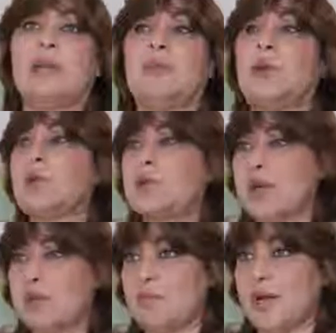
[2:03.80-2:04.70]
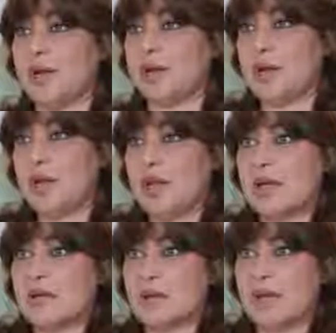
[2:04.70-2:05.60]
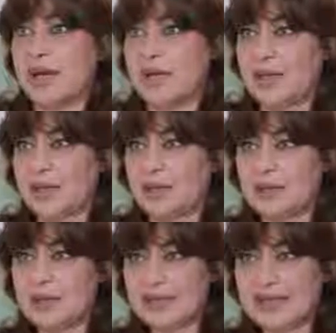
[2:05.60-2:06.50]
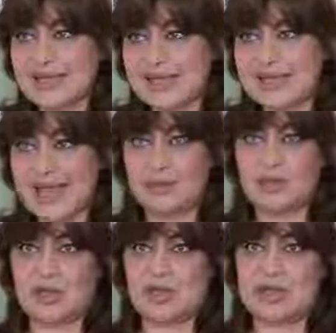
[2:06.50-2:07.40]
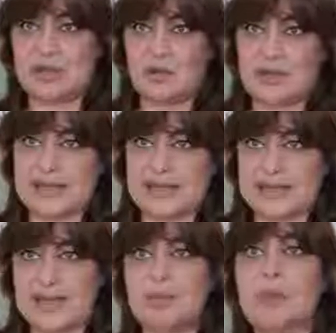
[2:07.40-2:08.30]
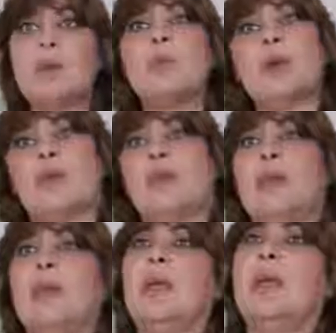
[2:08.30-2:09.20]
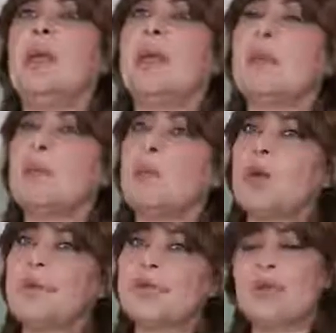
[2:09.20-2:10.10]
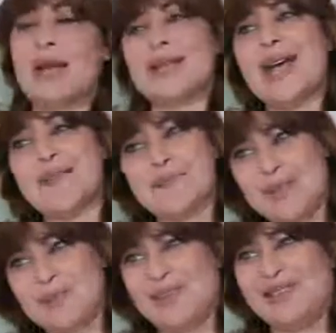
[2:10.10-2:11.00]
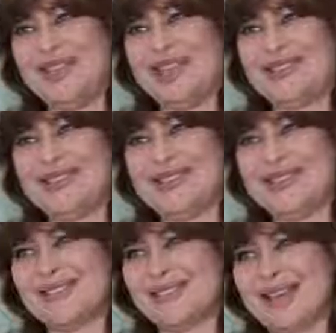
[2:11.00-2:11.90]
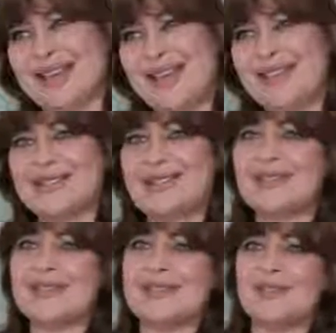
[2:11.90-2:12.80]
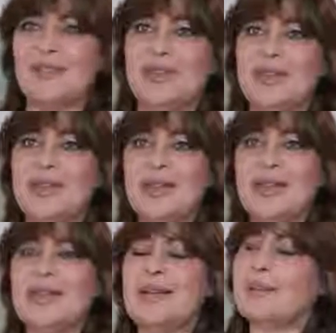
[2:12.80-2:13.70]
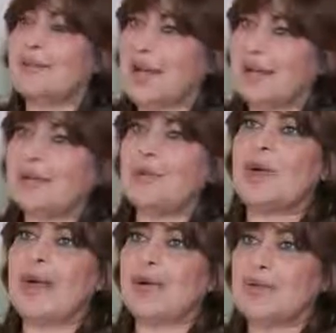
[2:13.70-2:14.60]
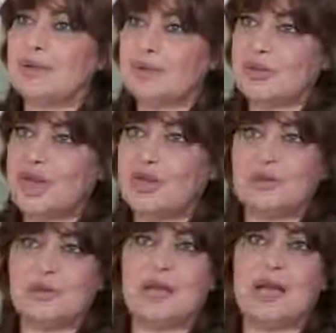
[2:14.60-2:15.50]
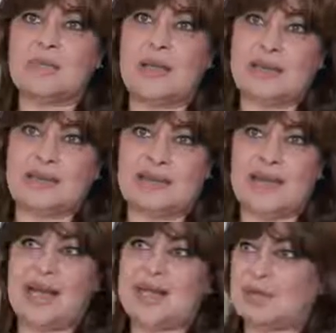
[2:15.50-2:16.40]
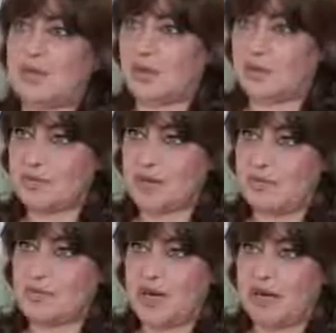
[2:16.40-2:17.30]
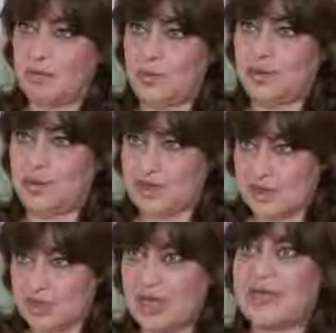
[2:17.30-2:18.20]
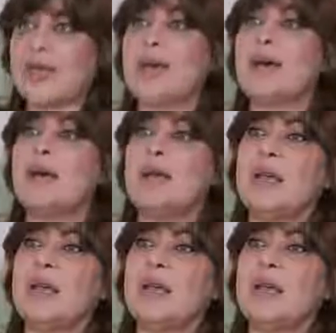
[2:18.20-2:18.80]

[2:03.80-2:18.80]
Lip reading: of the Ottoman Empire. So by establishing a secular system with women's rights on paper, at least, okay, and the legal sphere, they were actually trying to cut back the ties to the Ottoman Empire, where there was a Sharia,